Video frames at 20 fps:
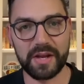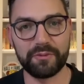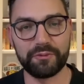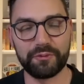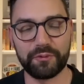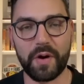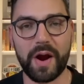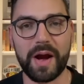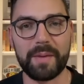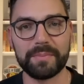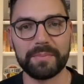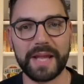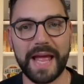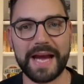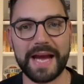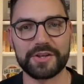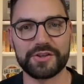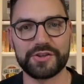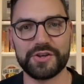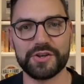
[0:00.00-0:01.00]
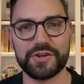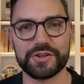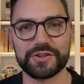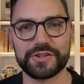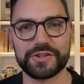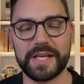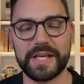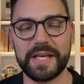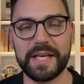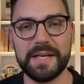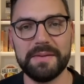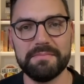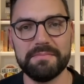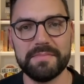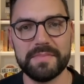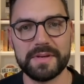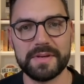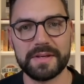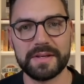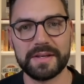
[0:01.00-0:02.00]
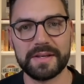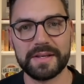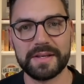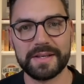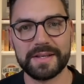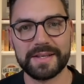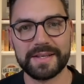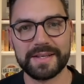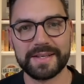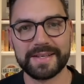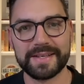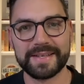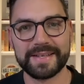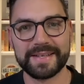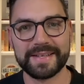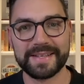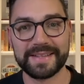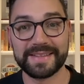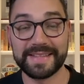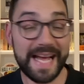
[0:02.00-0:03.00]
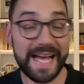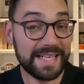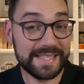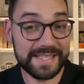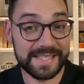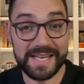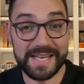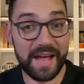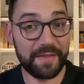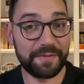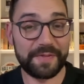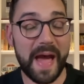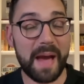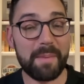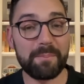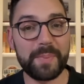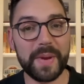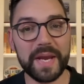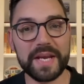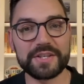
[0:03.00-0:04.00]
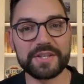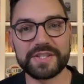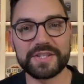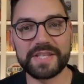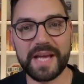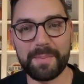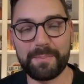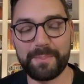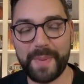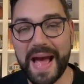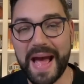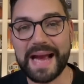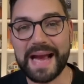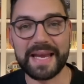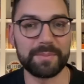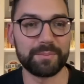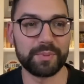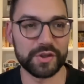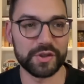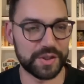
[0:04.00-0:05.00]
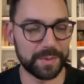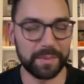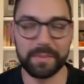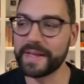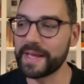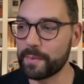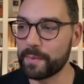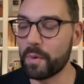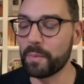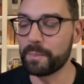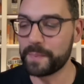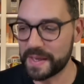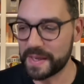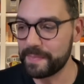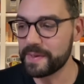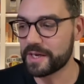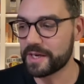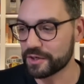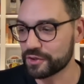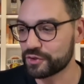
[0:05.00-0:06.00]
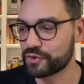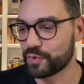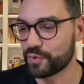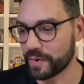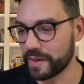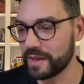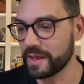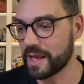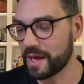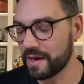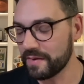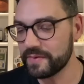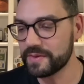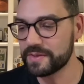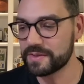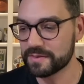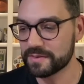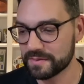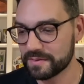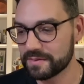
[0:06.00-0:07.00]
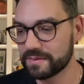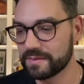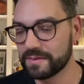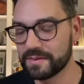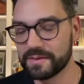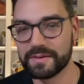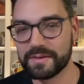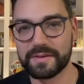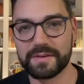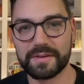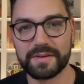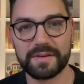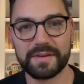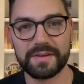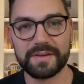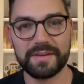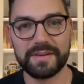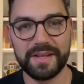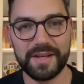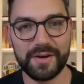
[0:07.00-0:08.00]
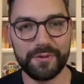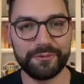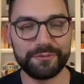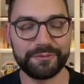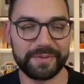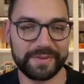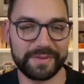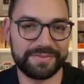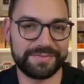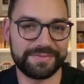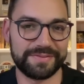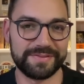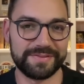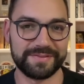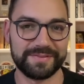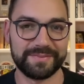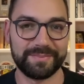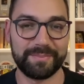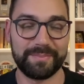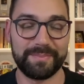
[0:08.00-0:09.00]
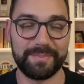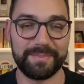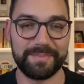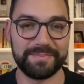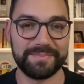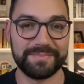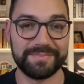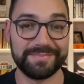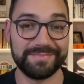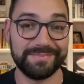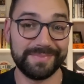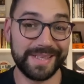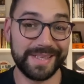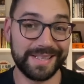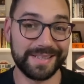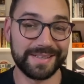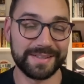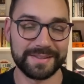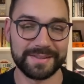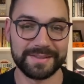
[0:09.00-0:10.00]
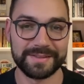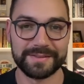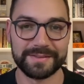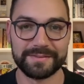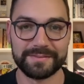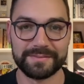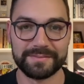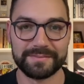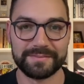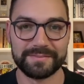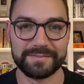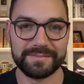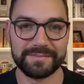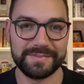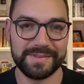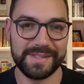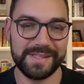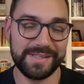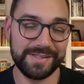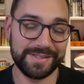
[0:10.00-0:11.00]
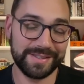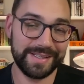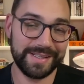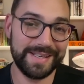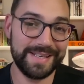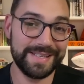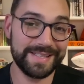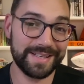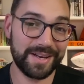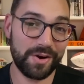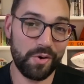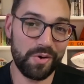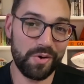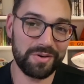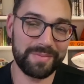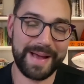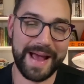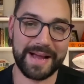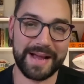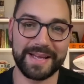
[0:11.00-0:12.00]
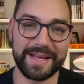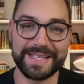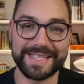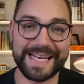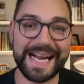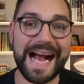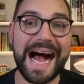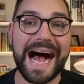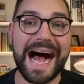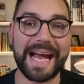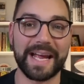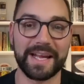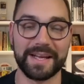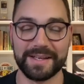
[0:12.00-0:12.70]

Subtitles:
from last year's team, that's not that big a step back. And presumably it will be because Jordan Love is, you know, he's a quarterback. He's a guy.